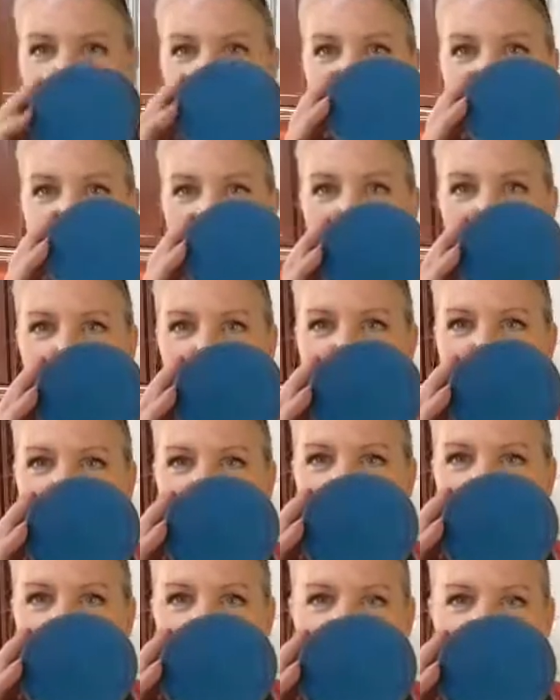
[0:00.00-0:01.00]
you gotten your
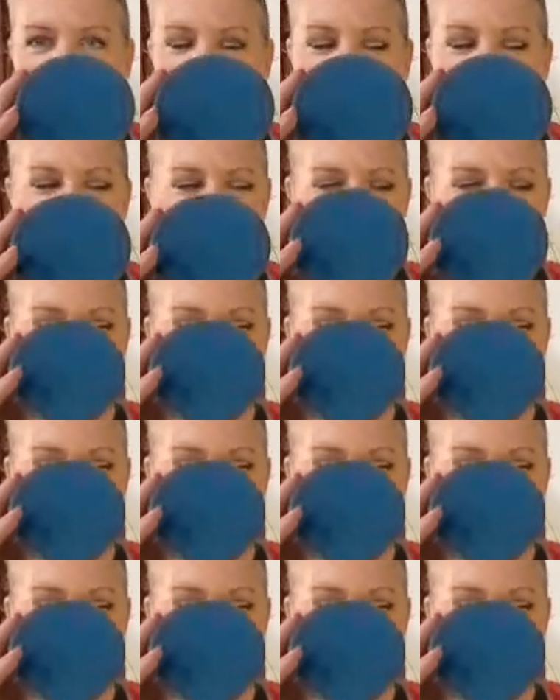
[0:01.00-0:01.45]
miracle sponge